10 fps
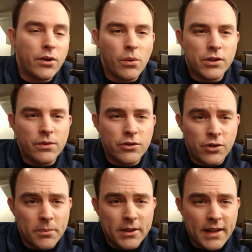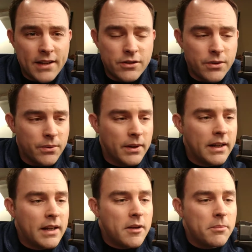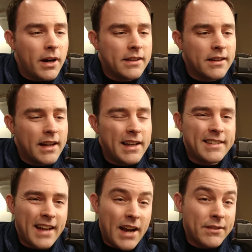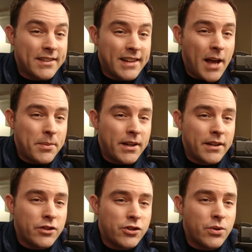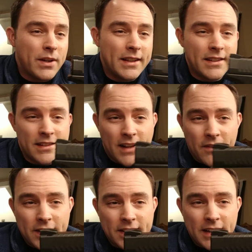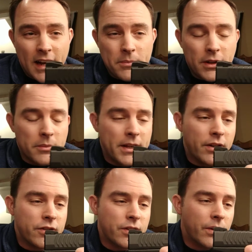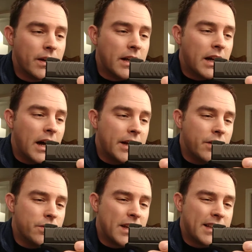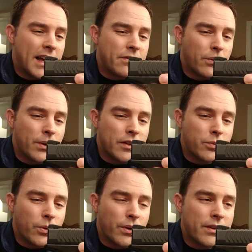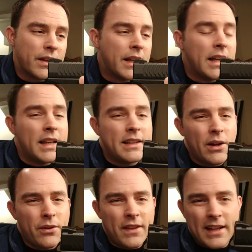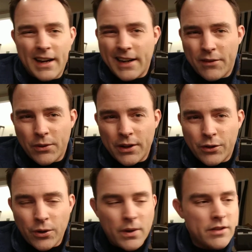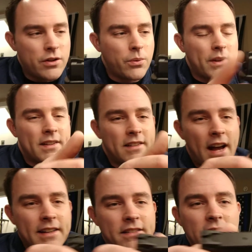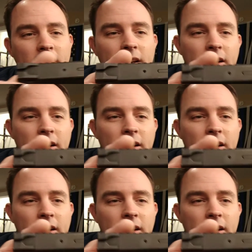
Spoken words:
don't know what to attribute that to. But it is kind of a snappy gun to shoot, and this is obviously 9mm, so take that for what it's worth. The other thing that I never really grew into were the sights,